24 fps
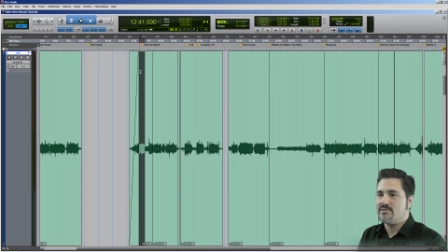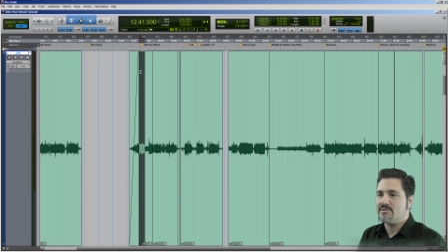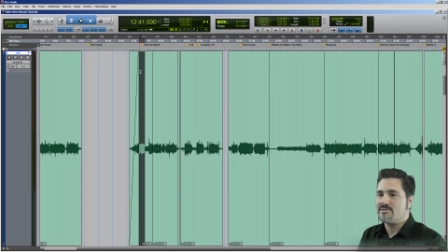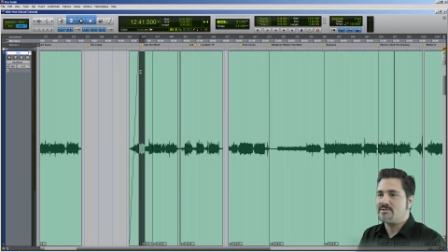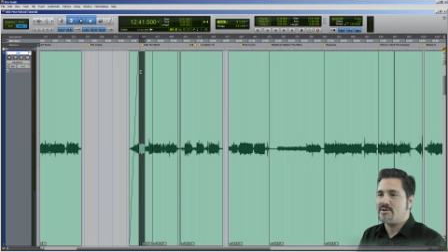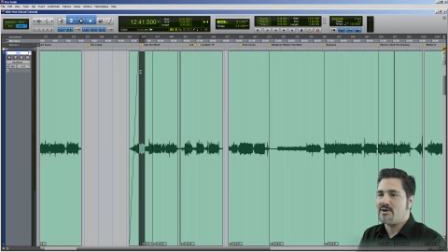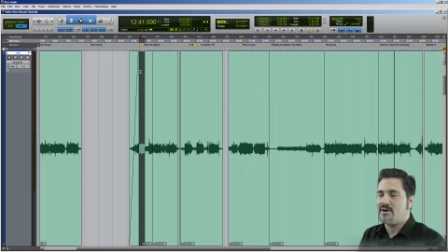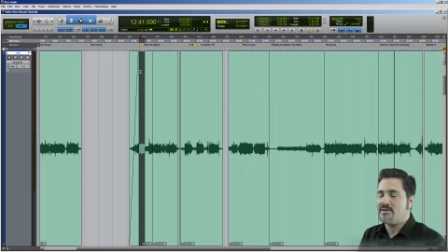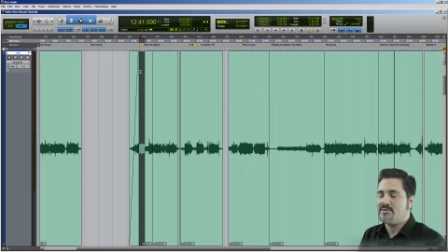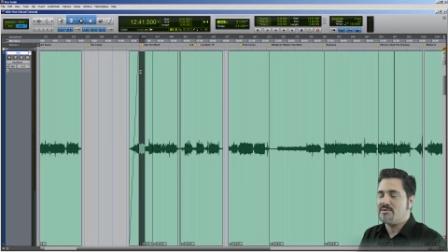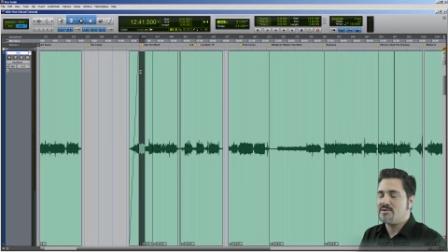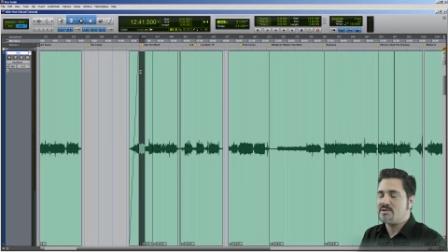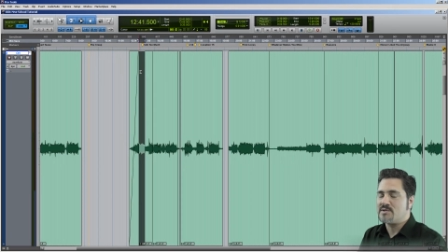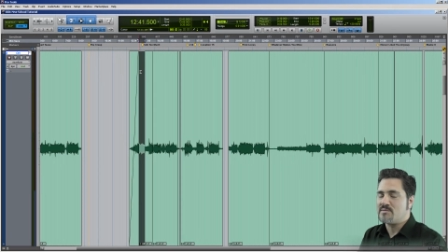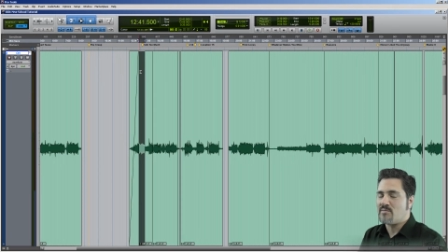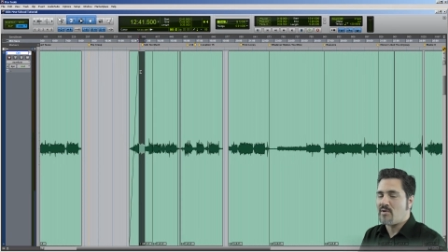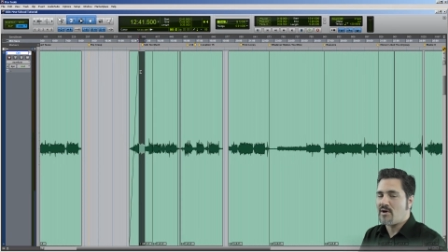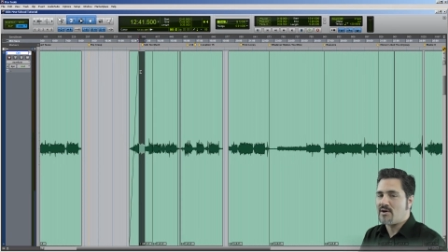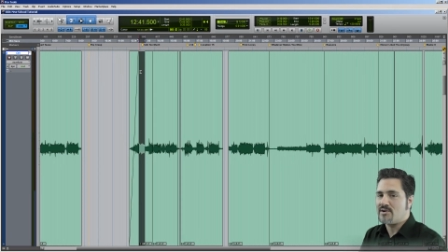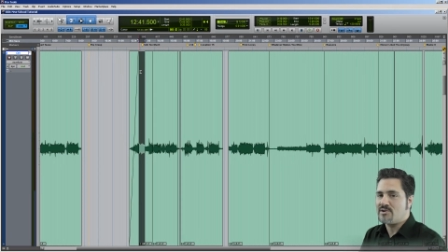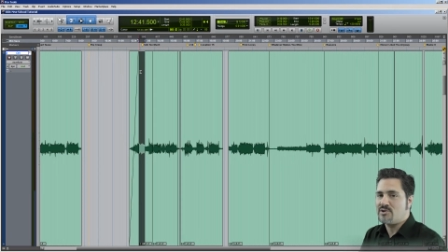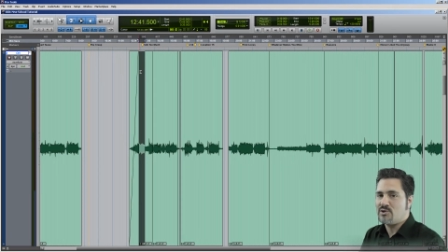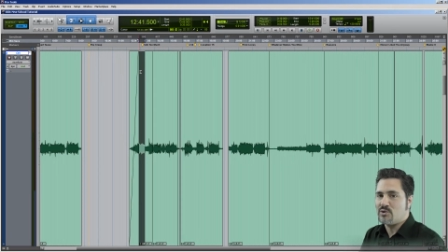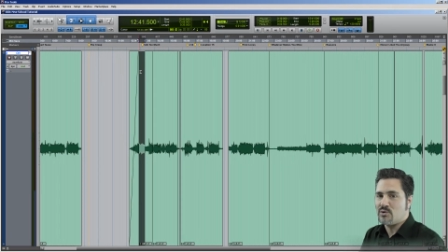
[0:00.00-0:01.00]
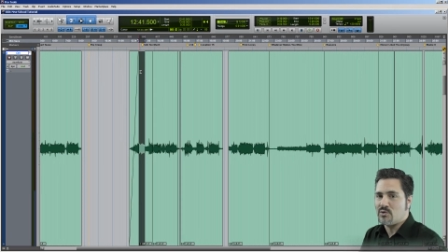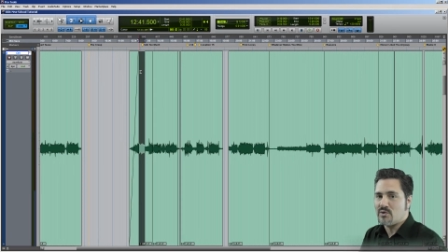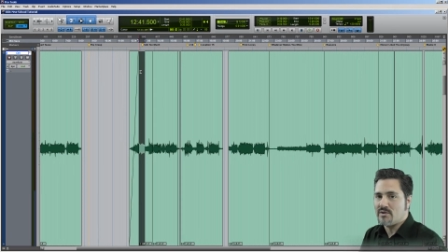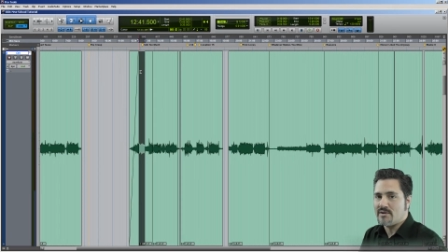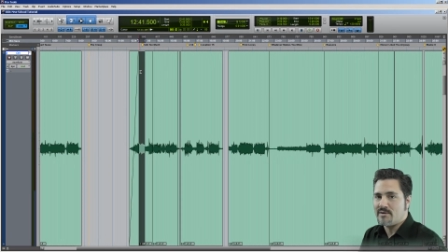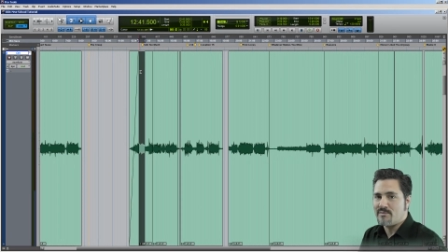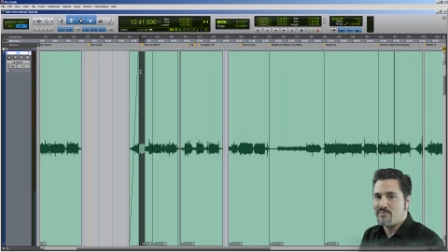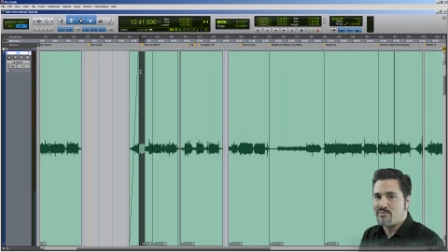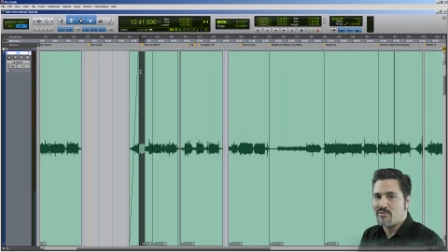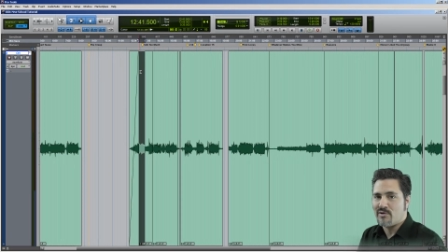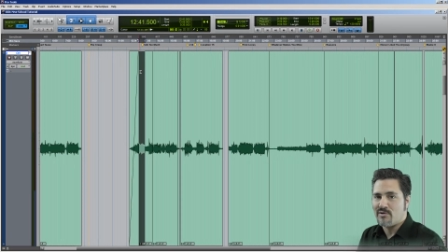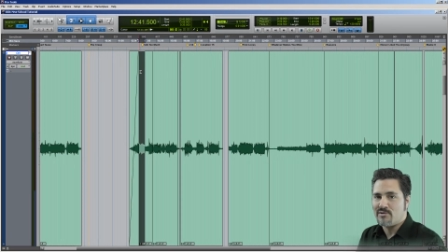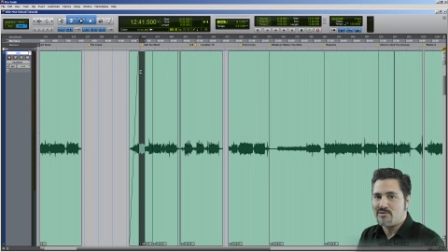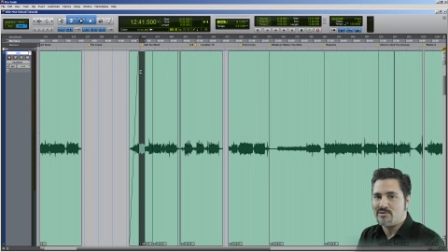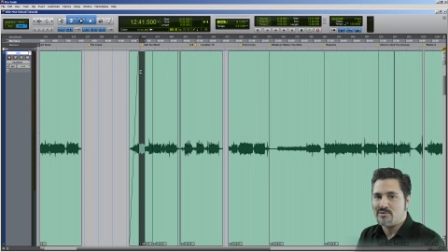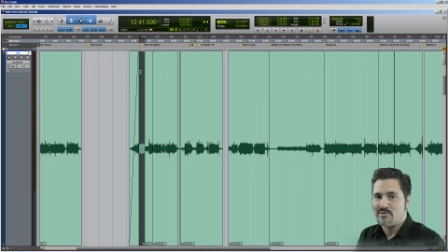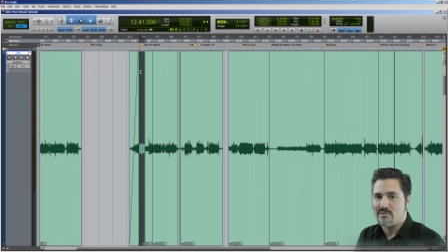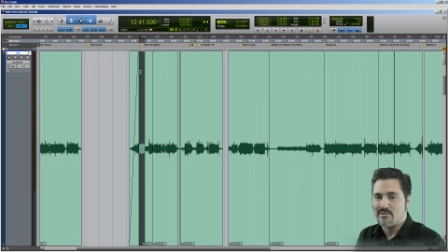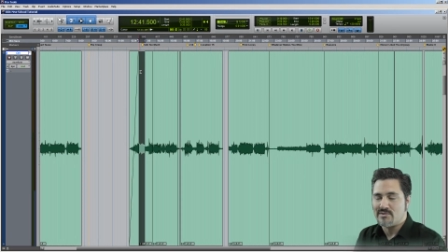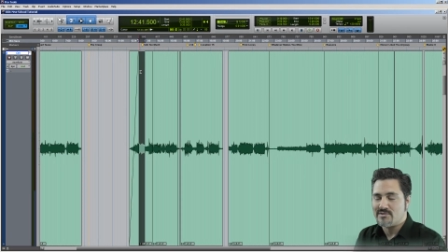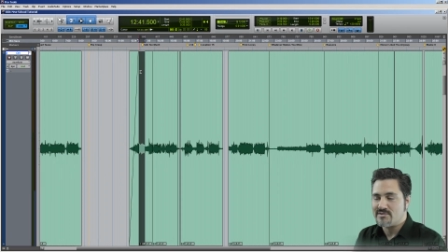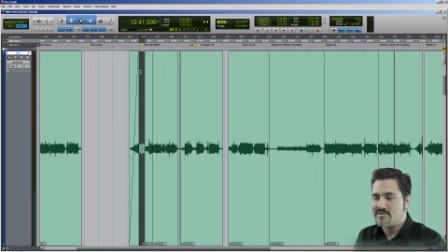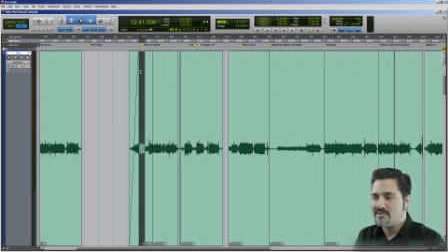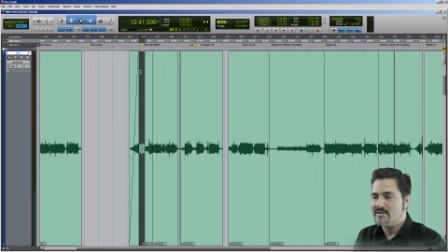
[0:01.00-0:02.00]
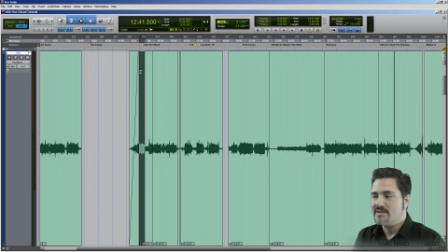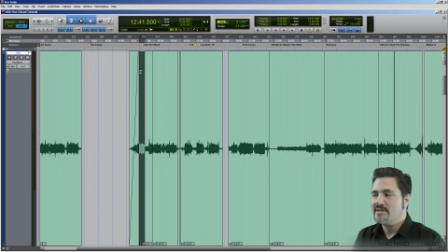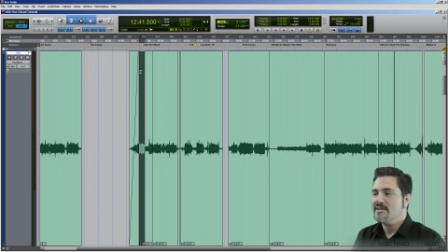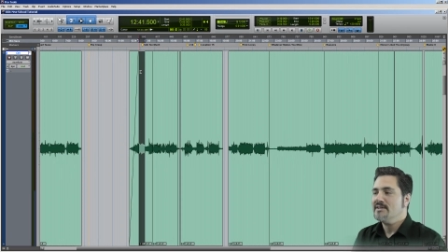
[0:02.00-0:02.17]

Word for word: It's called the Smart Tool in Pro Tools.